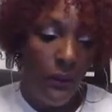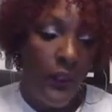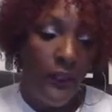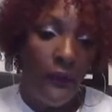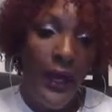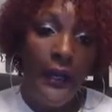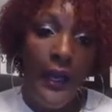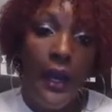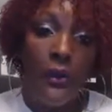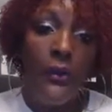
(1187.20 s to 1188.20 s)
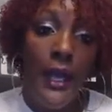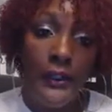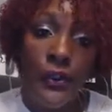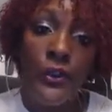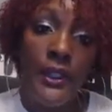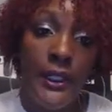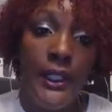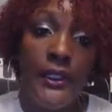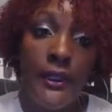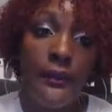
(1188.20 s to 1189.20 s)
we need to find out who has
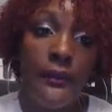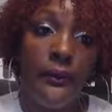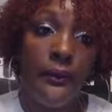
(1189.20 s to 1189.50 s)
jurisdiction.